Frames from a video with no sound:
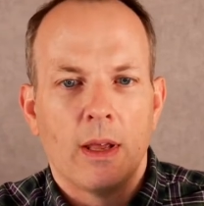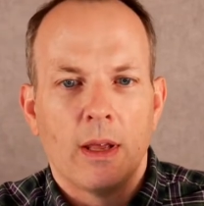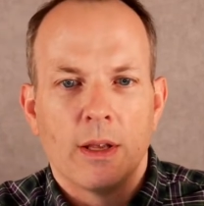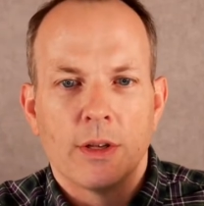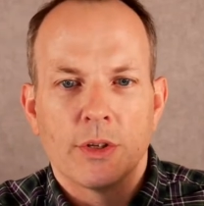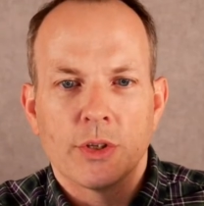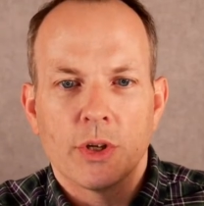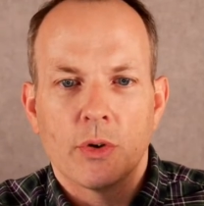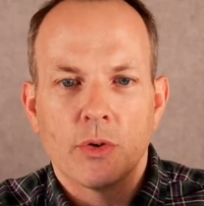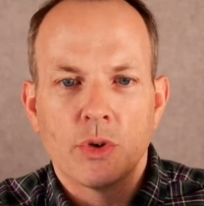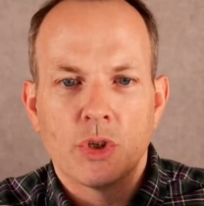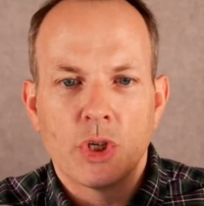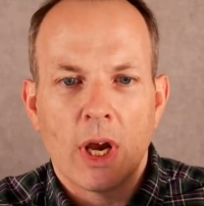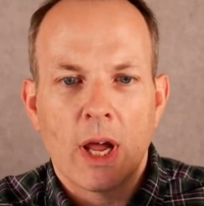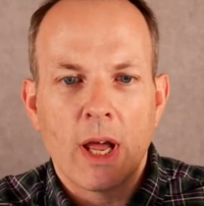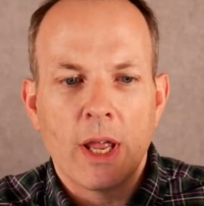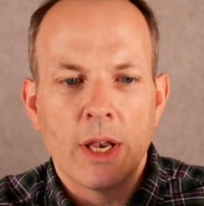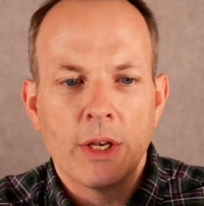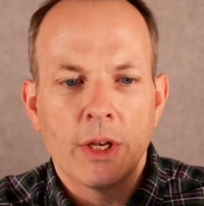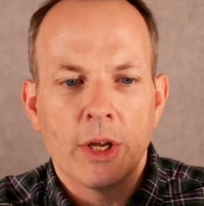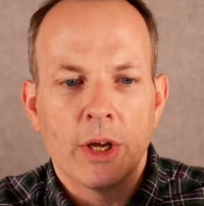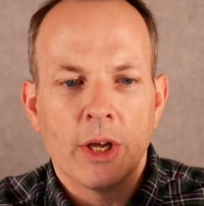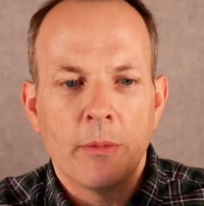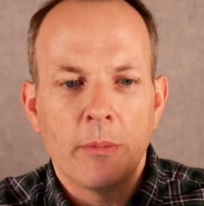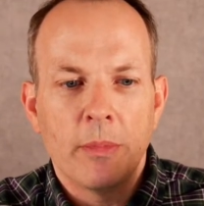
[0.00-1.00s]
So
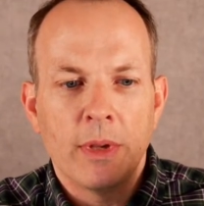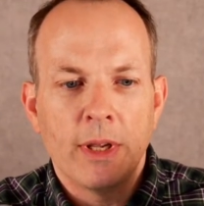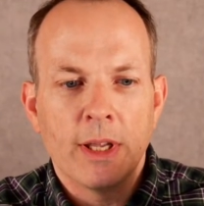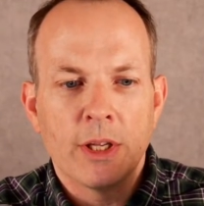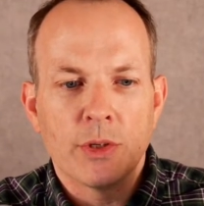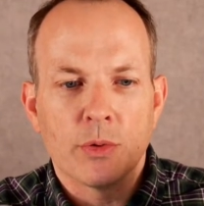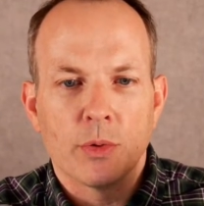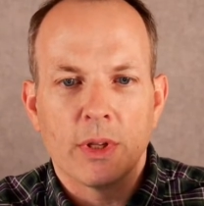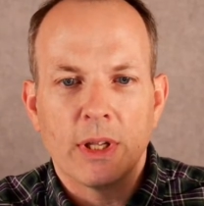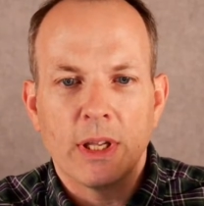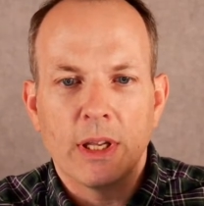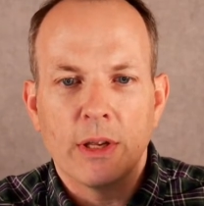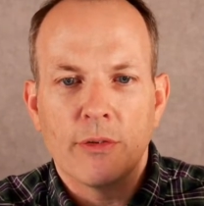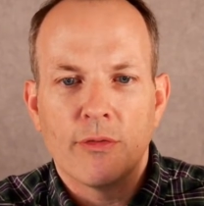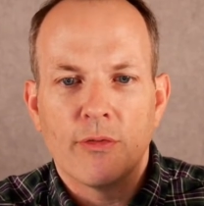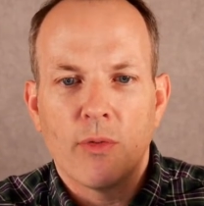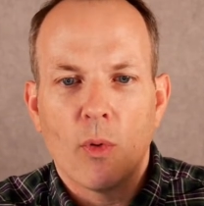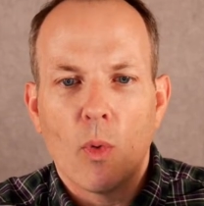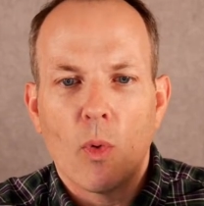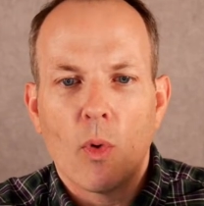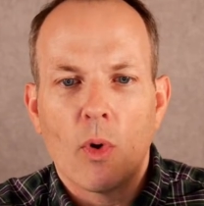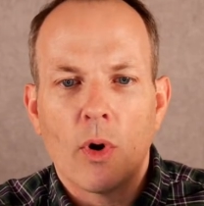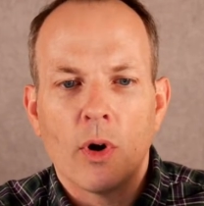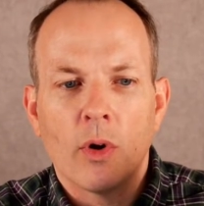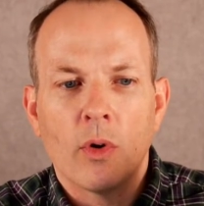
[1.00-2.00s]
John Nunn begins with e
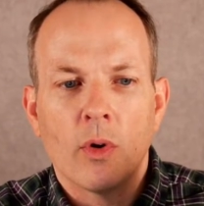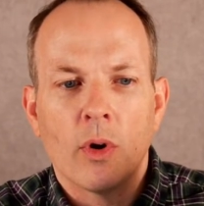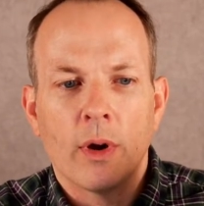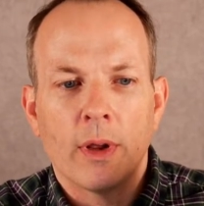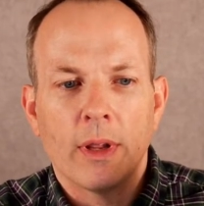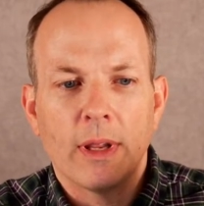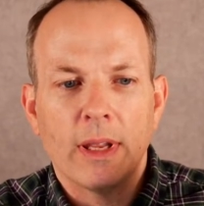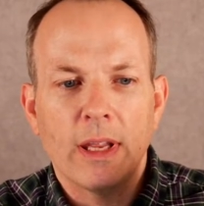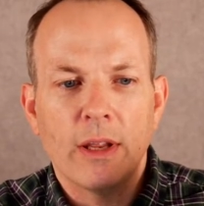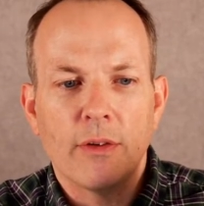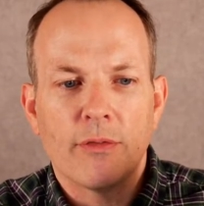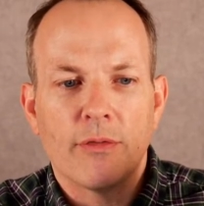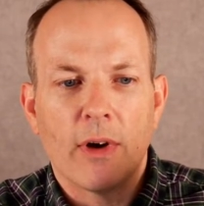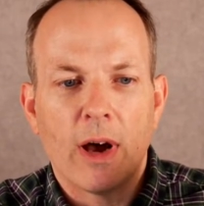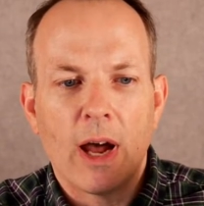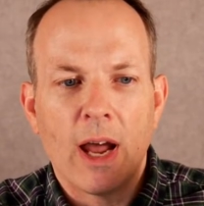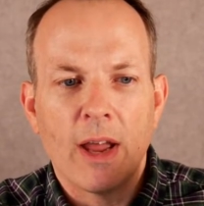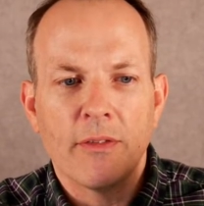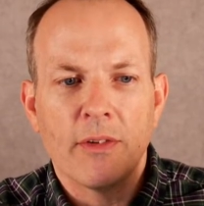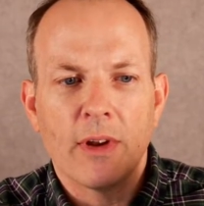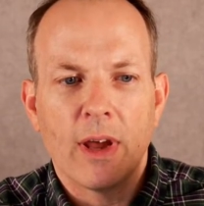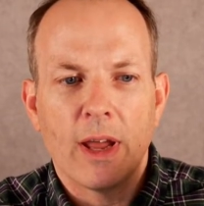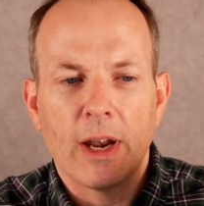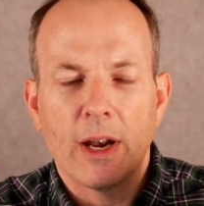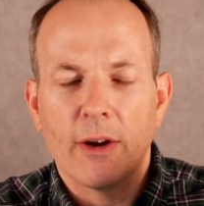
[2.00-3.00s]
four, e
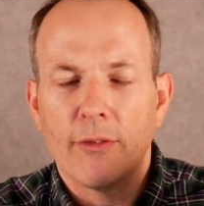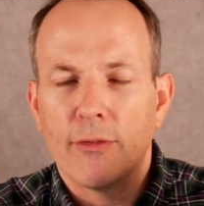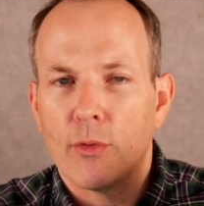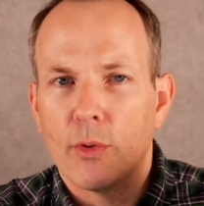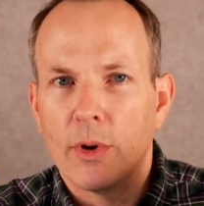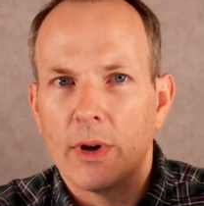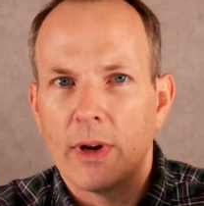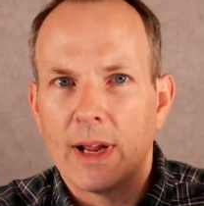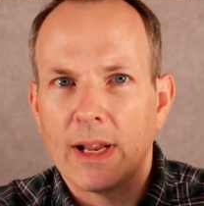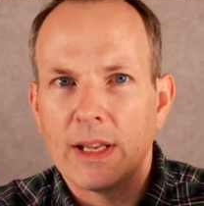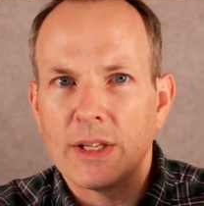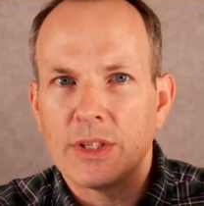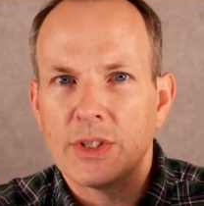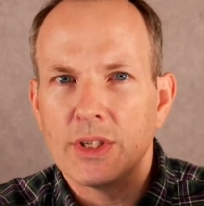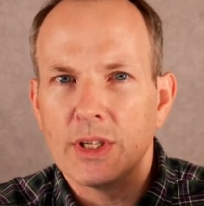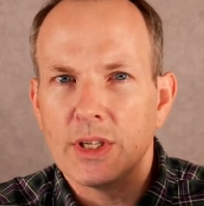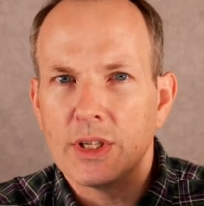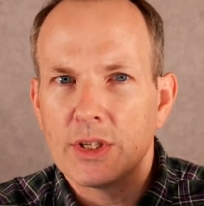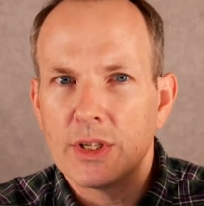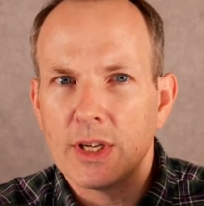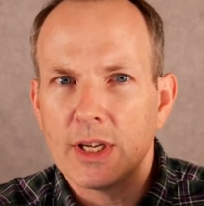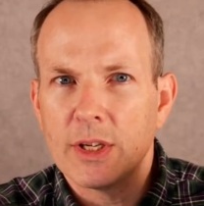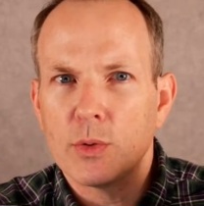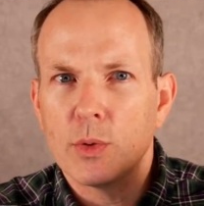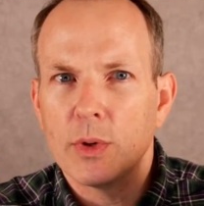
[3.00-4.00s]
five, knight f three, knight c
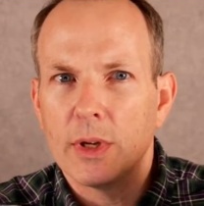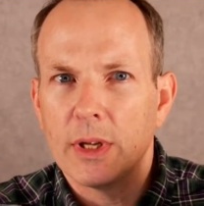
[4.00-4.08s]
six. We